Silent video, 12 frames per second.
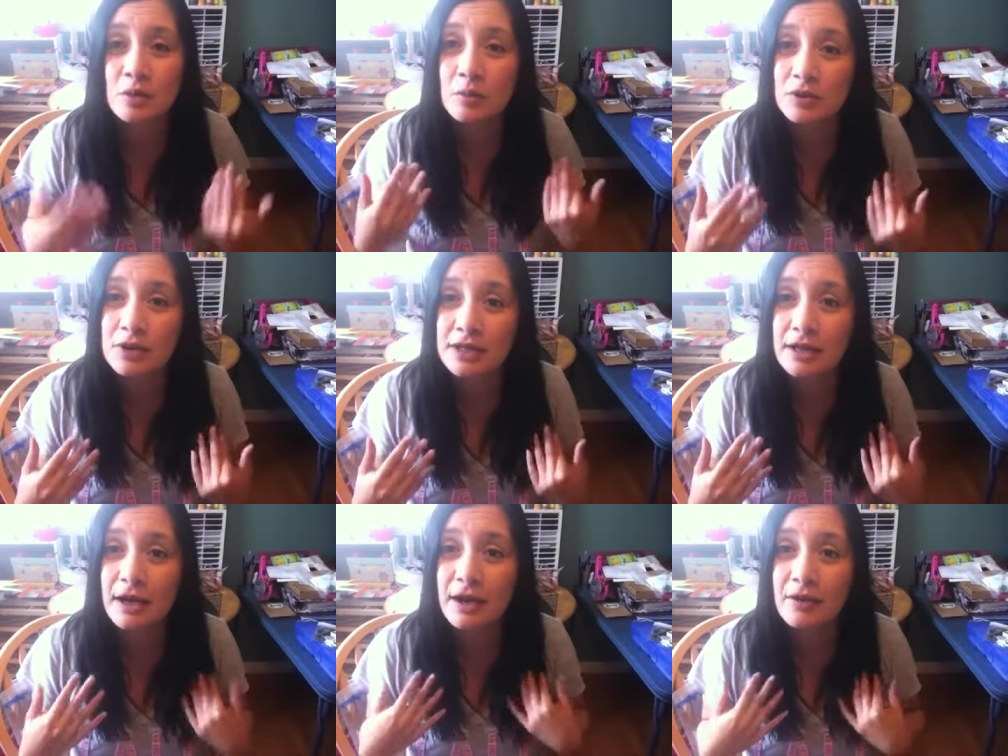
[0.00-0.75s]
Well,
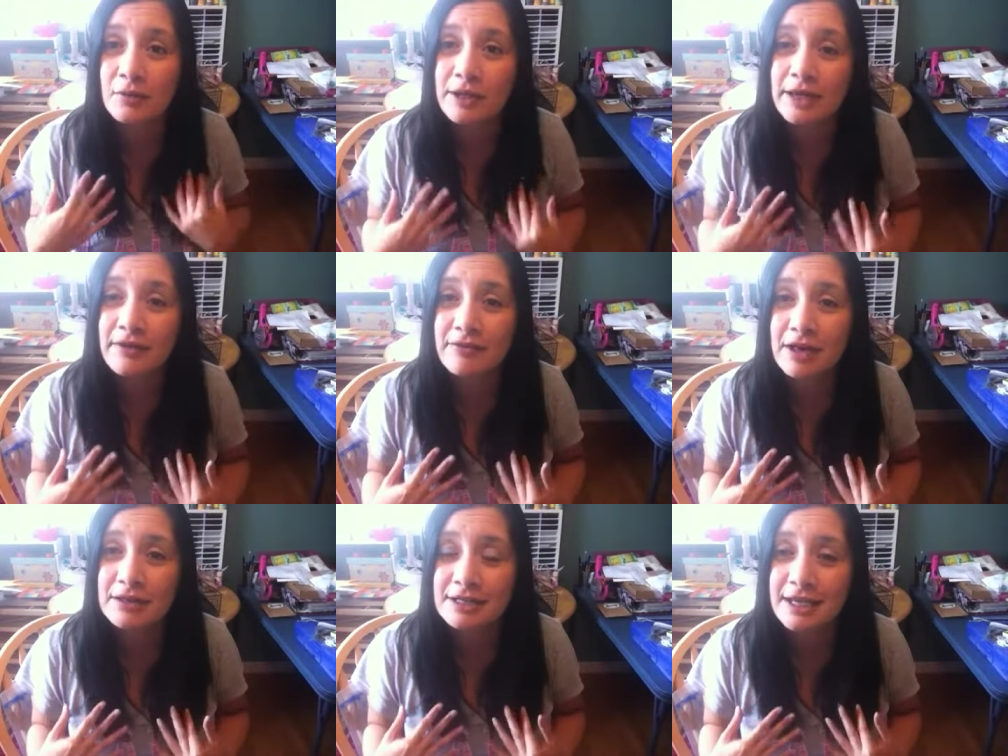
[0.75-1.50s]
then we have
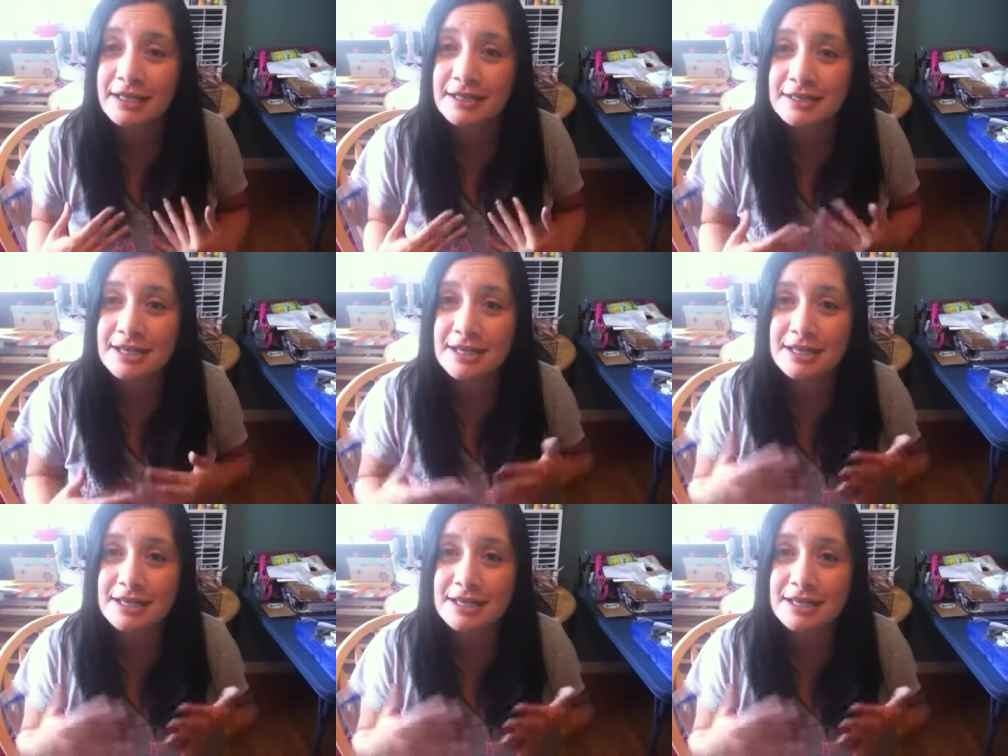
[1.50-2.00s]
allocated